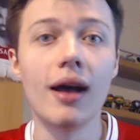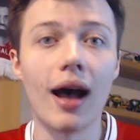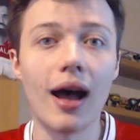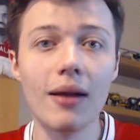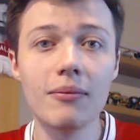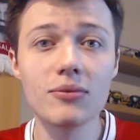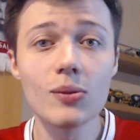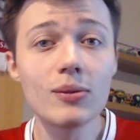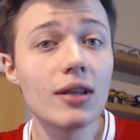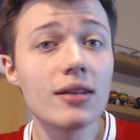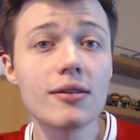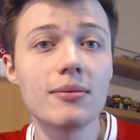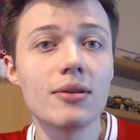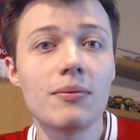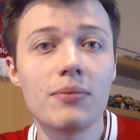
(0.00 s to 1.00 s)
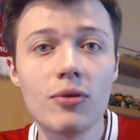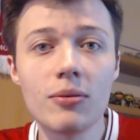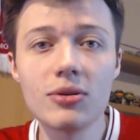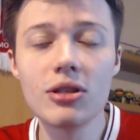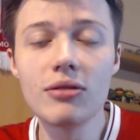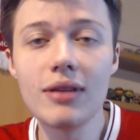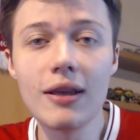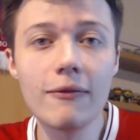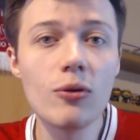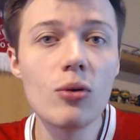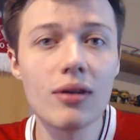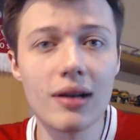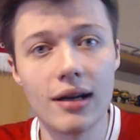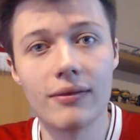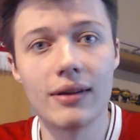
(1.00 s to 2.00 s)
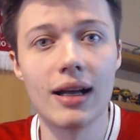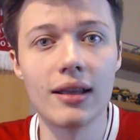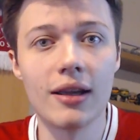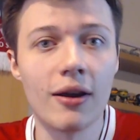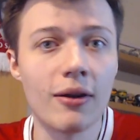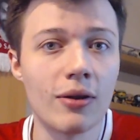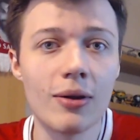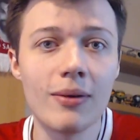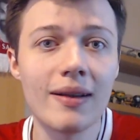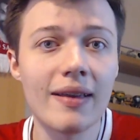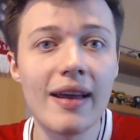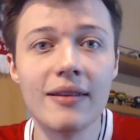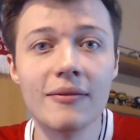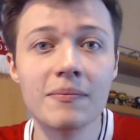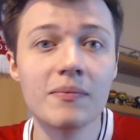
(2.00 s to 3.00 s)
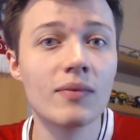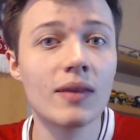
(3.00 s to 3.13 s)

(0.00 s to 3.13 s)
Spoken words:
So it does open up an opportunity for Carvalho, who again